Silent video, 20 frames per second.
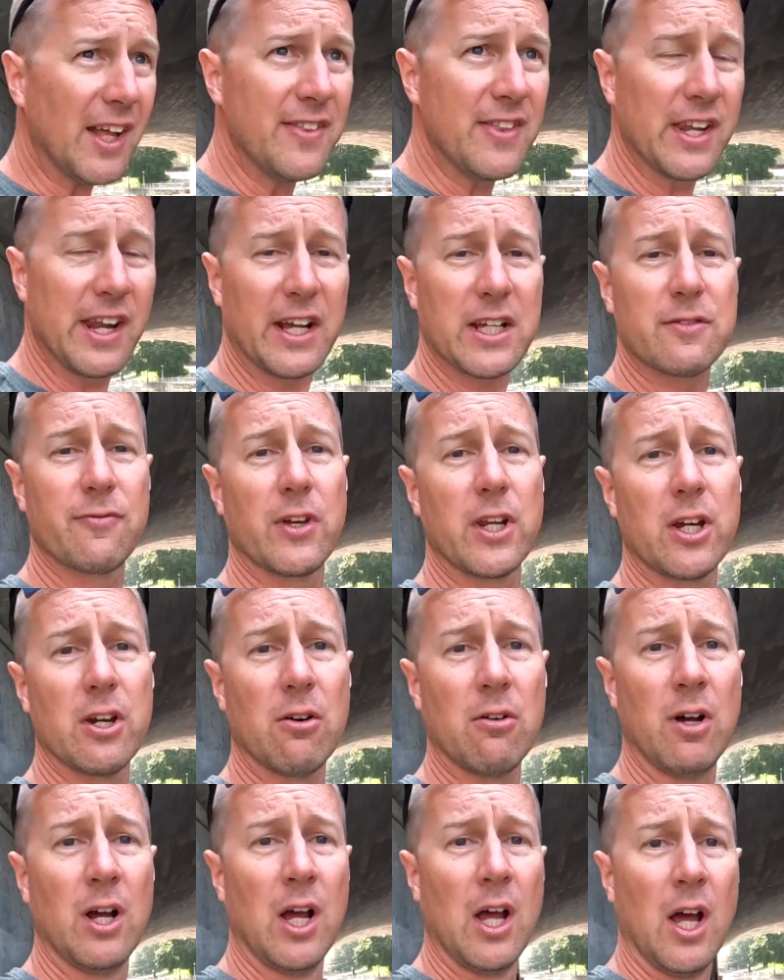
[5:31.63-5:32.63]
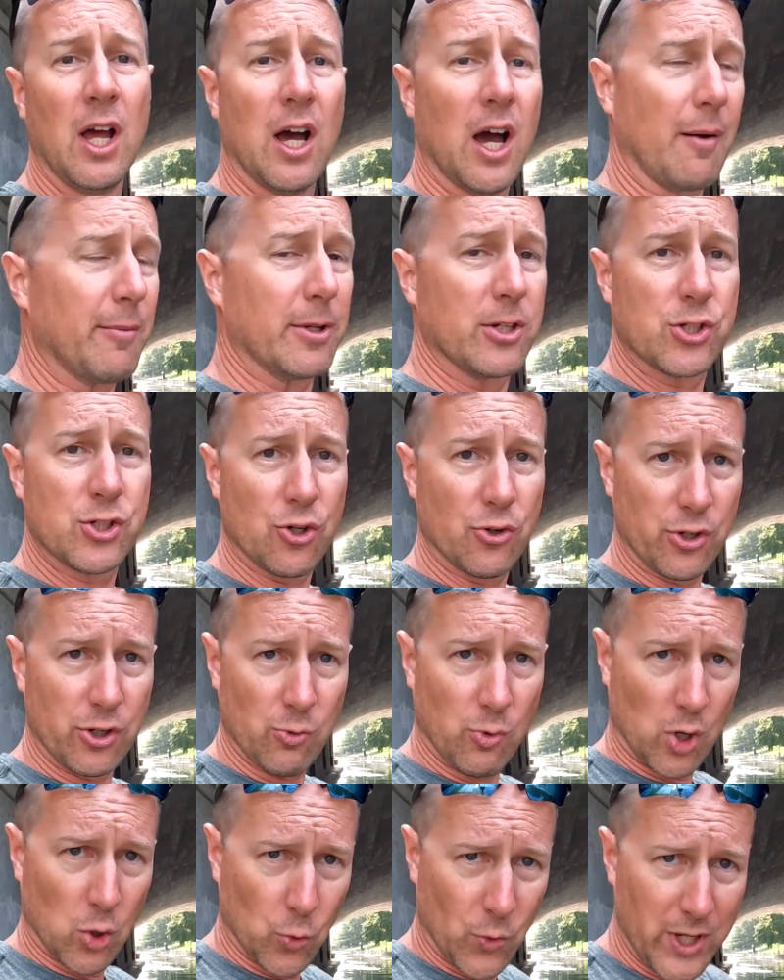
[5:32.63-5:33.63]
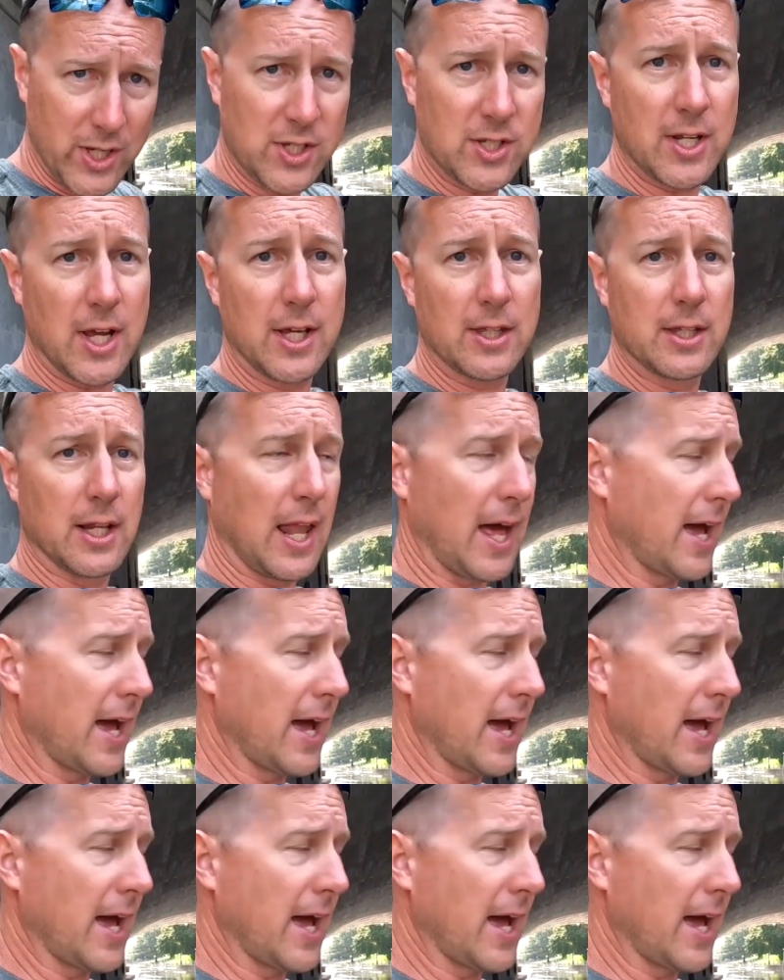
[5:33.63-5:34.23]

In the next video, I'm going to show you where we stayed the